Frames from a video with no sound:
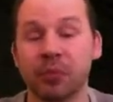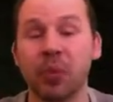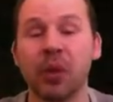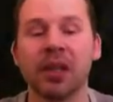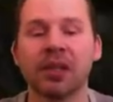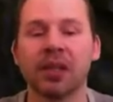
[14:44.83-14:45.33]

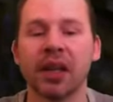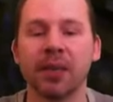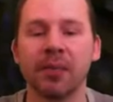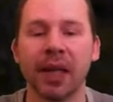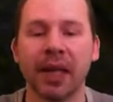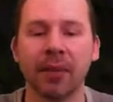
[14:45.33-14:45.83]
started
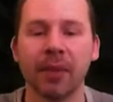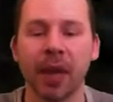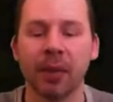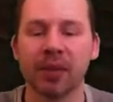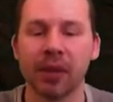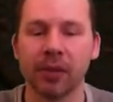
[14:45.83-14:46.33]
making
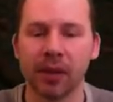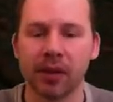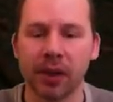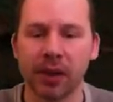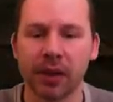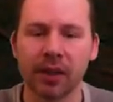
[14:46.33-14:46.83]
maps, I would
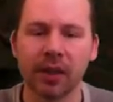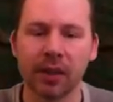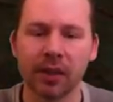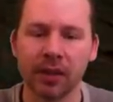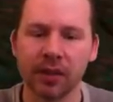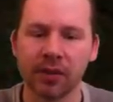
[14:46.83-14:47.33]
think,
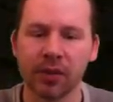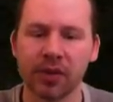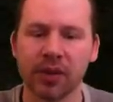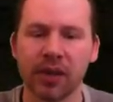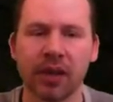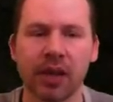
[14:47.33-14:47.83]
and this was
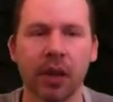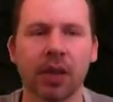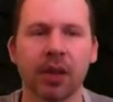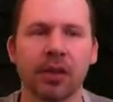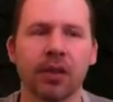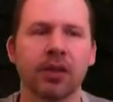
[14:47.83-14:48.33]
then
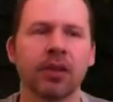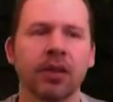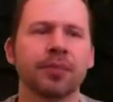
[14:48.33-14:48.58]
Armageddon 2.